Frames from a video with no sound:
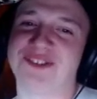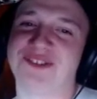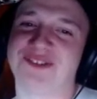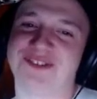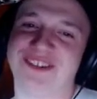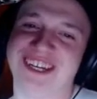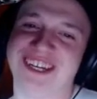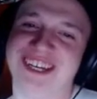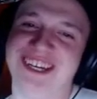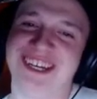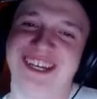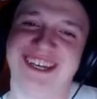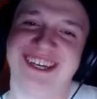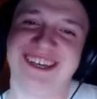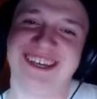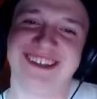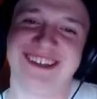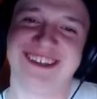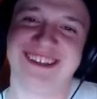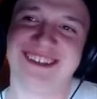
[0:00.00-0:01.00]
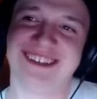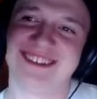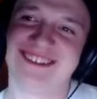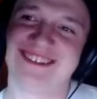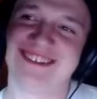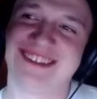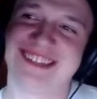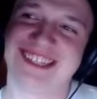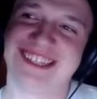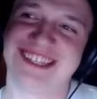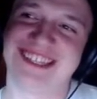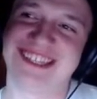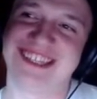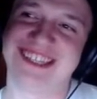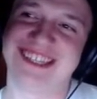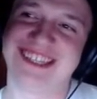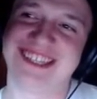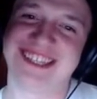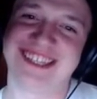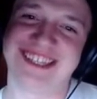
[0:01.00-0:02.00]

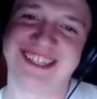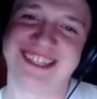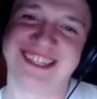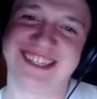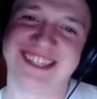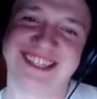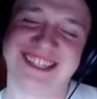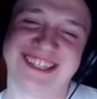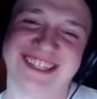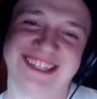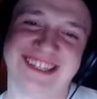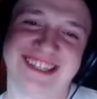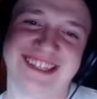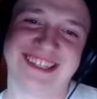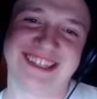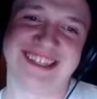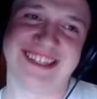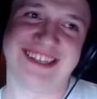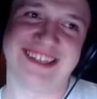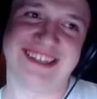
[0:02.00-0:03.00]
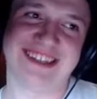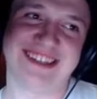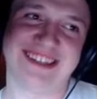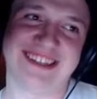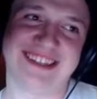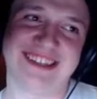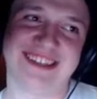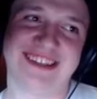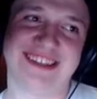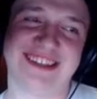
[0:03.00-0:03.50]
The person shown says nothing.